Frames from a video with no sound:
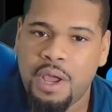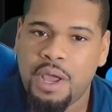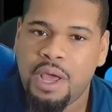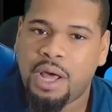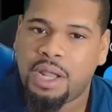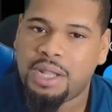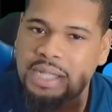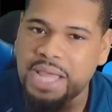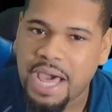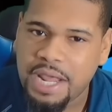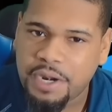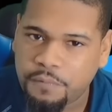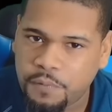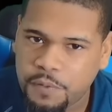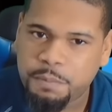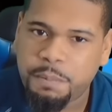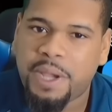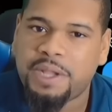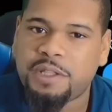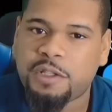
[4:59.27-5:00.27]
a lot of
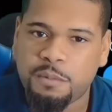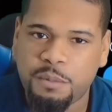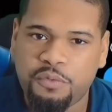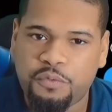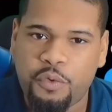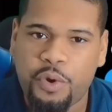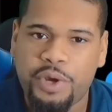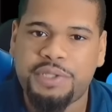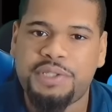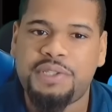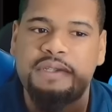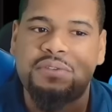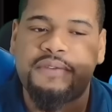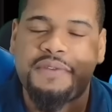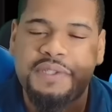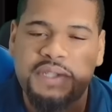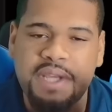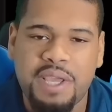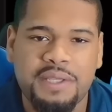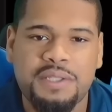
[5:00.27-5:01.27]
respectable voices have
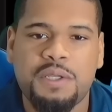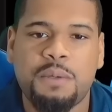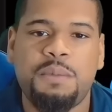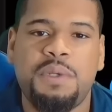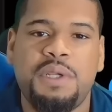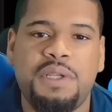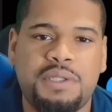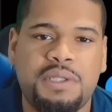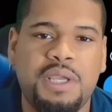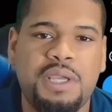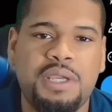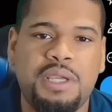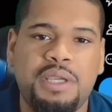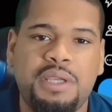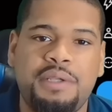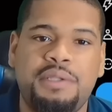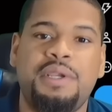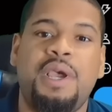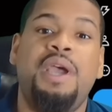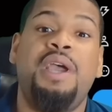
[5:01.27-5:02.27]
said some of these
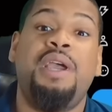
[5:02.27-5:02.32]
things,